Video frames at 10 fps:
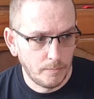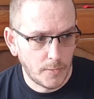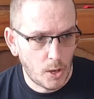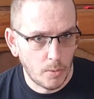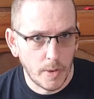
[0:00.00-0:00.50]

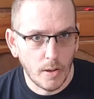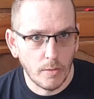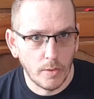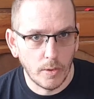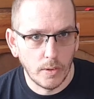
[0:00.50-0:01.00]
that would be
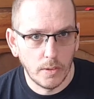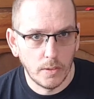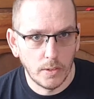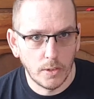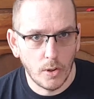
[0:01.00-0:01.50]
helpful
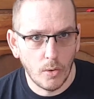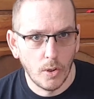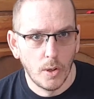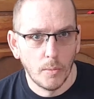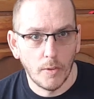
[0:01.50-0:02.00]
to know.
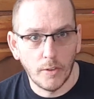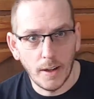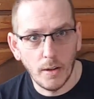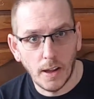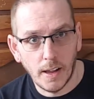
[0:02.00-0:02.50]
But for
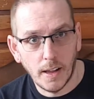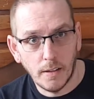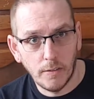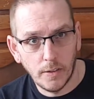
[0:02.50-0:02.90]
now, I have